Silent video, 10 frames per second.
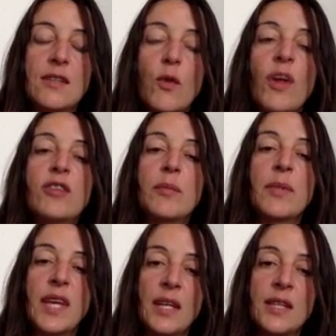quantum
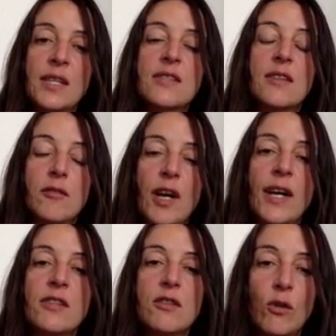mechanics
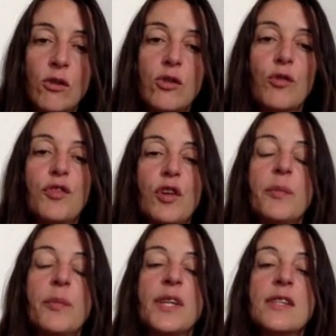arise also
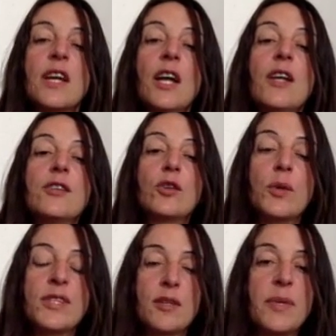from it. So
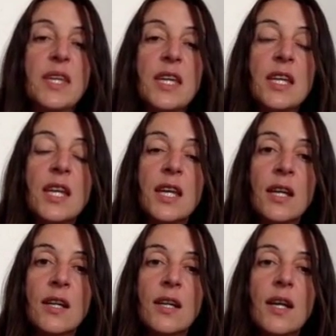it's a beginning